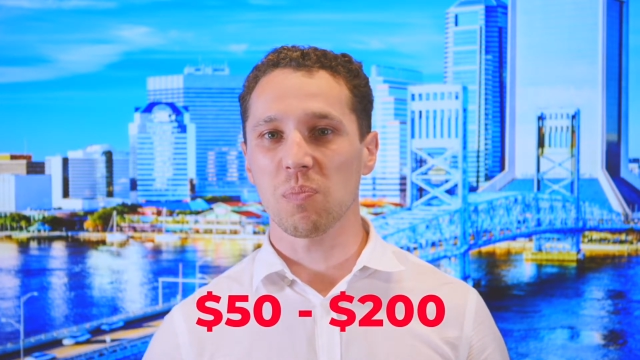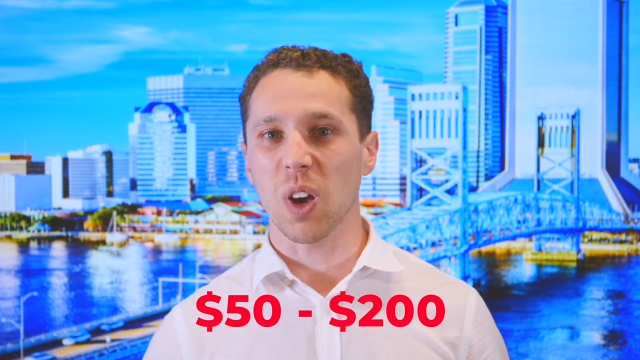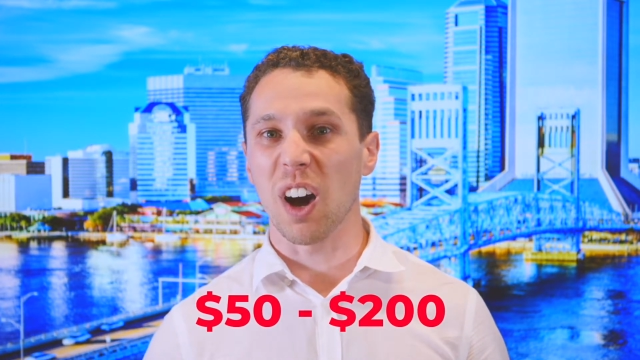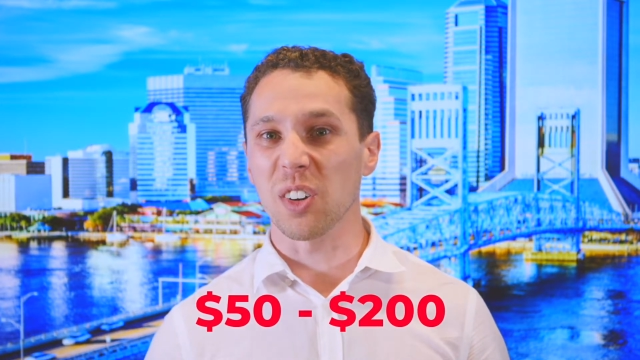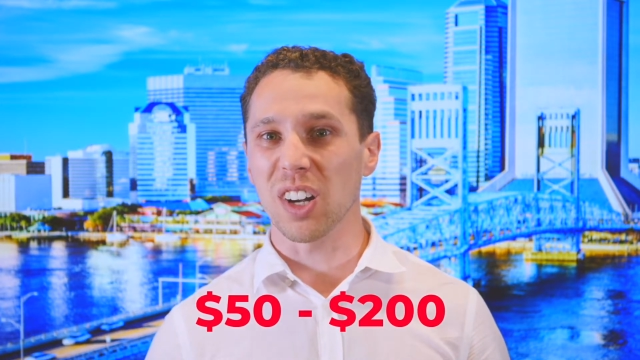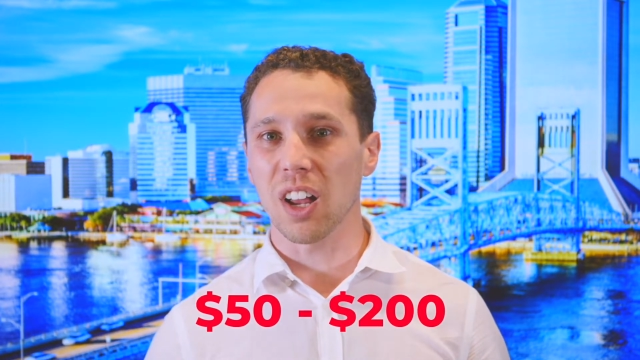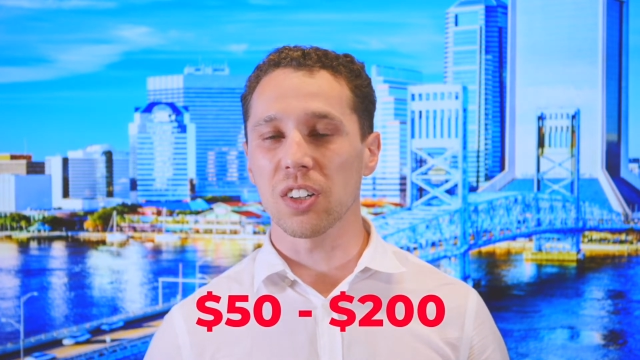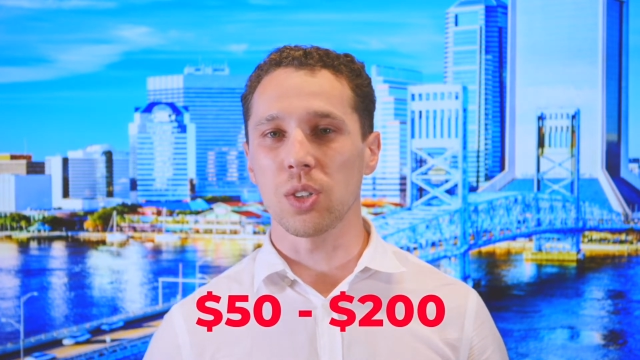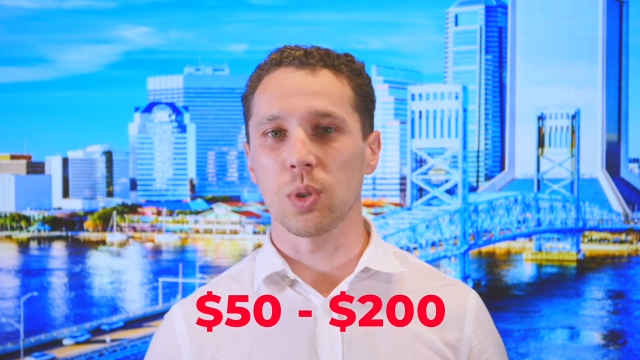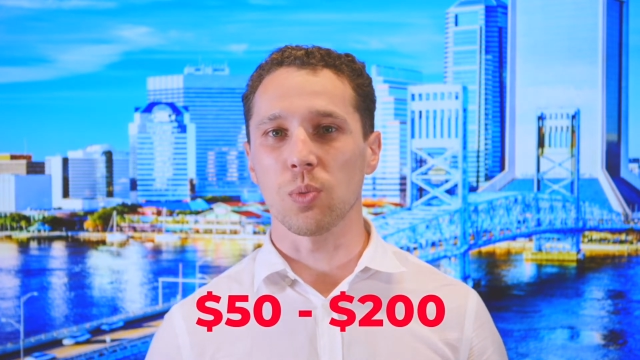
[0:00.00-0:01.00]

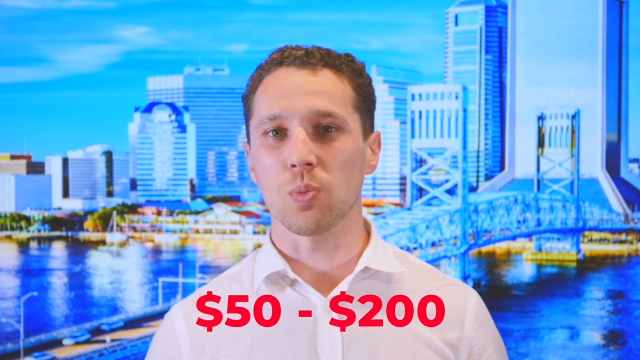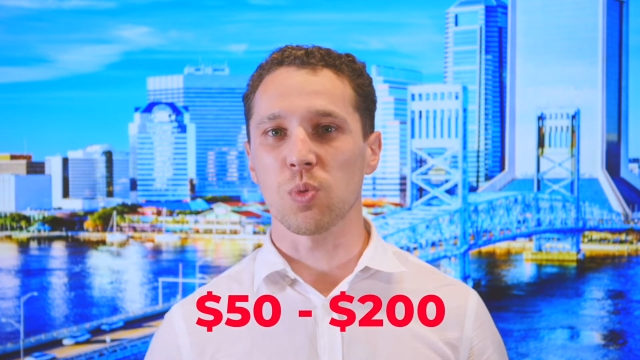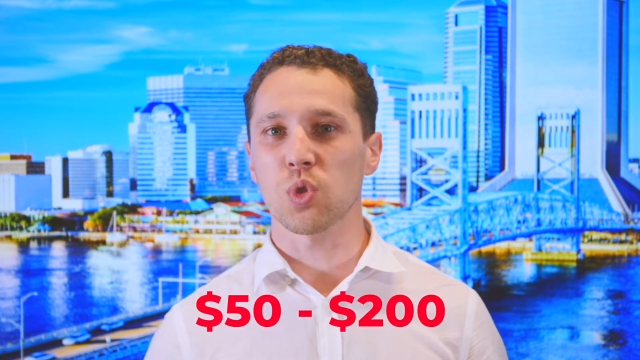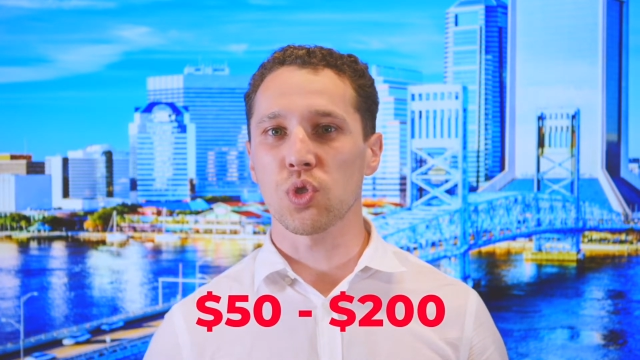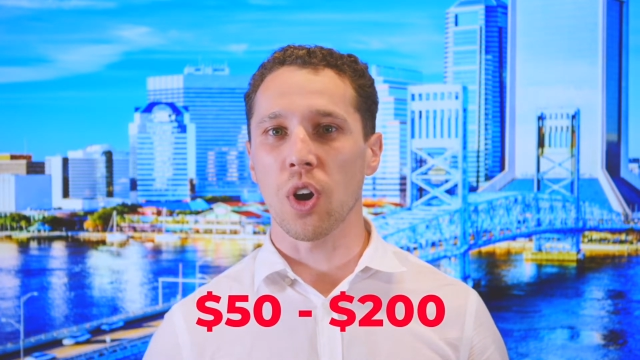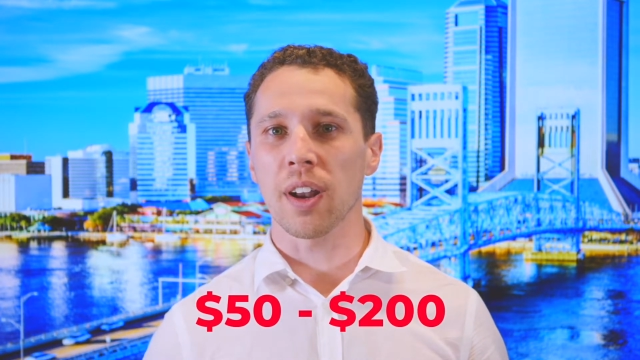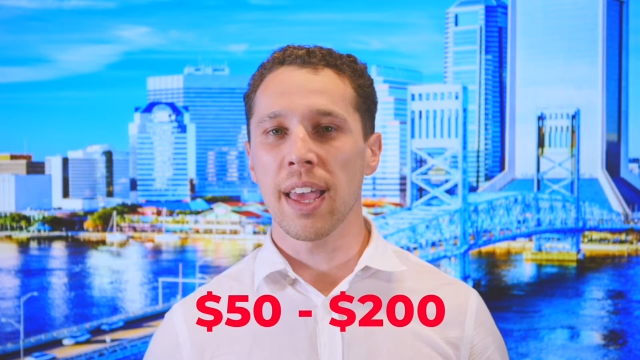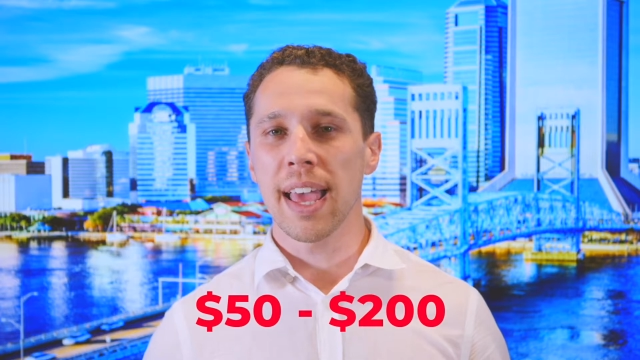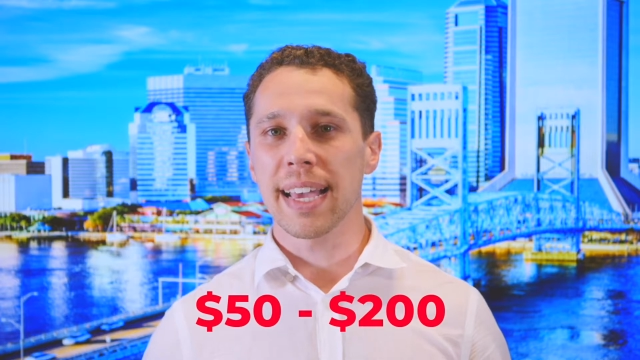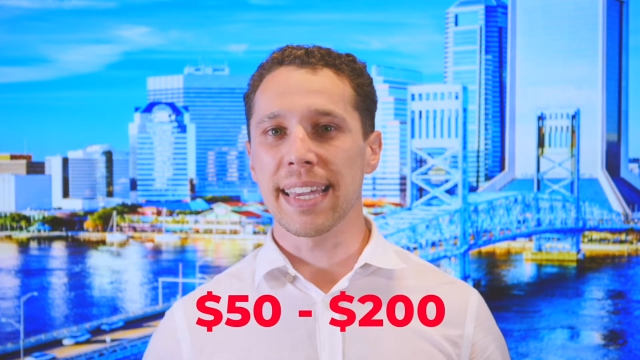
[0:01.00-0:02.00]
$100, you can start
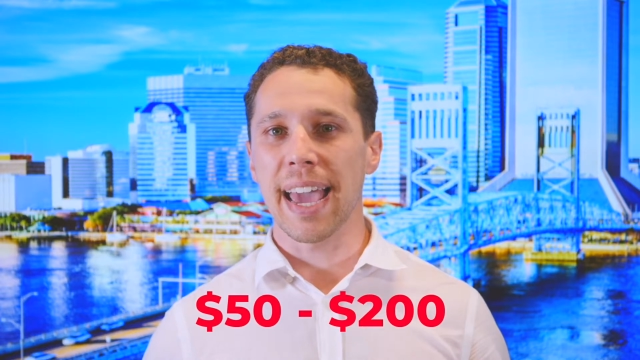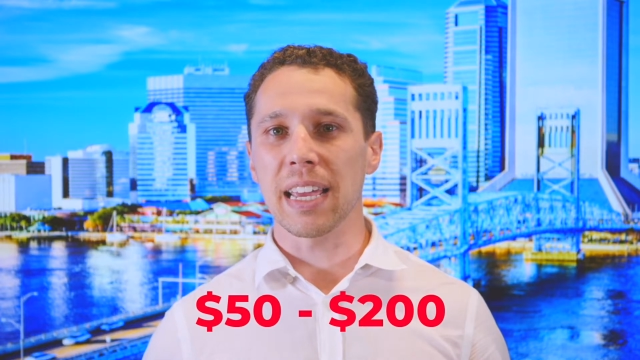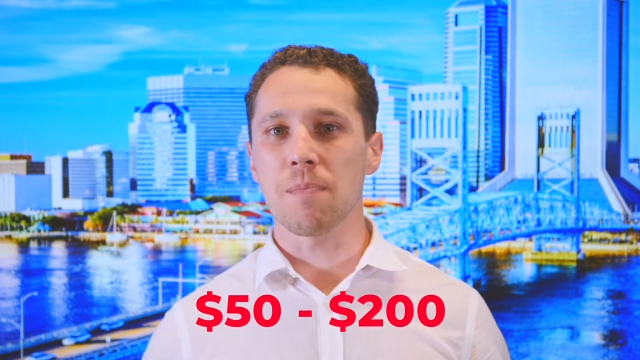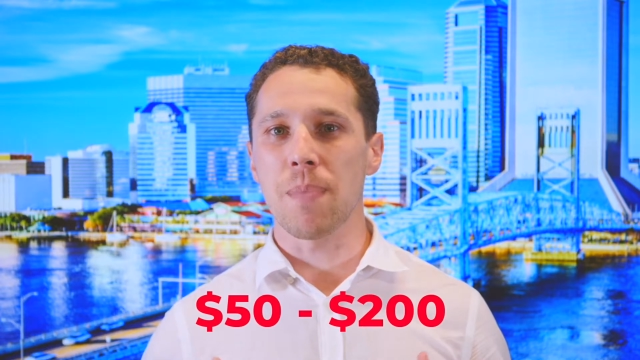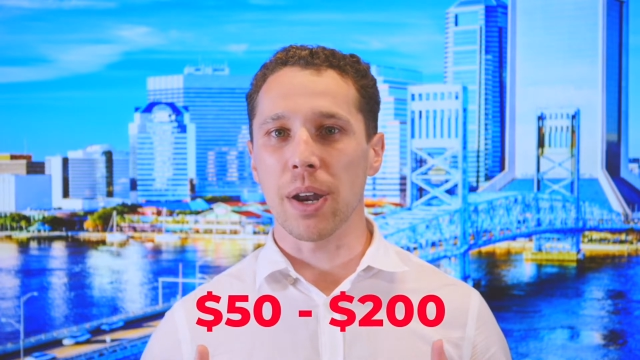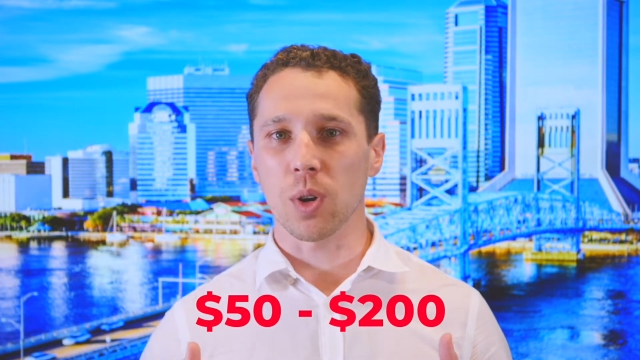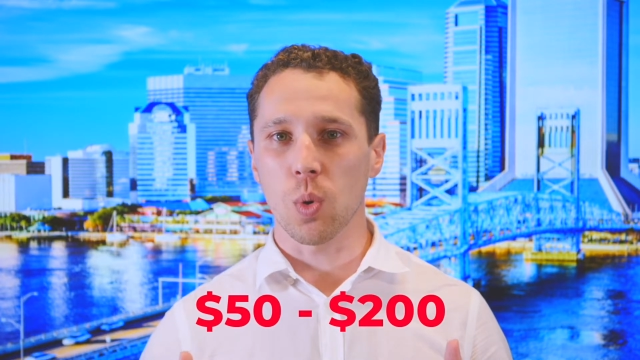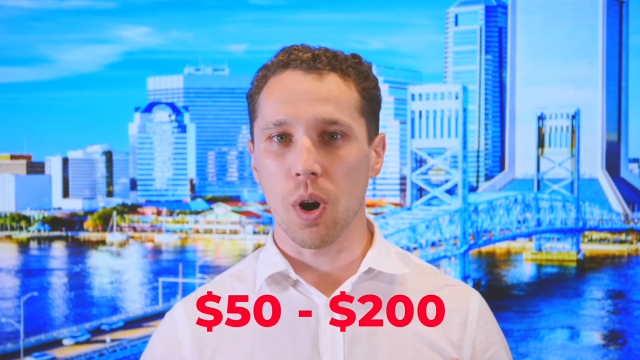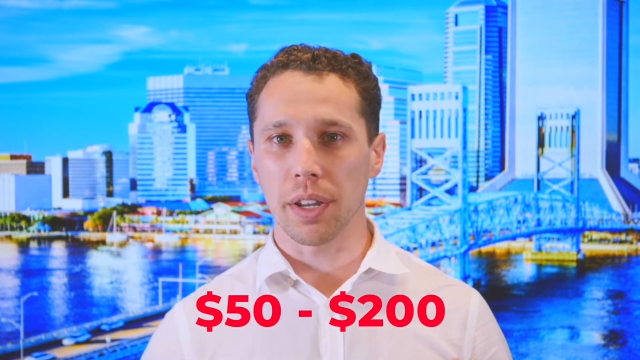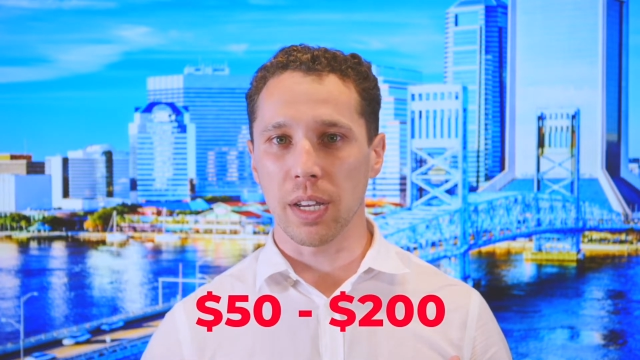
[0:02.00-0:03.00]
getting better
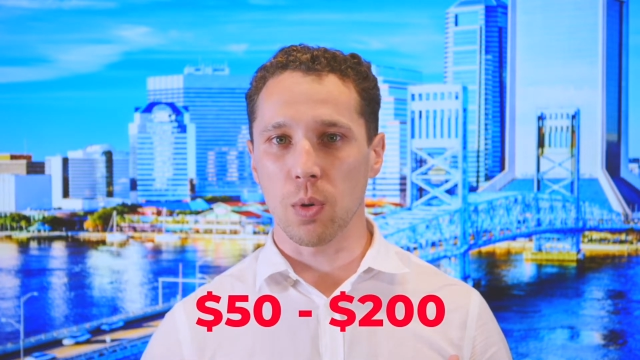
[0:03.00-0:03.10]
quality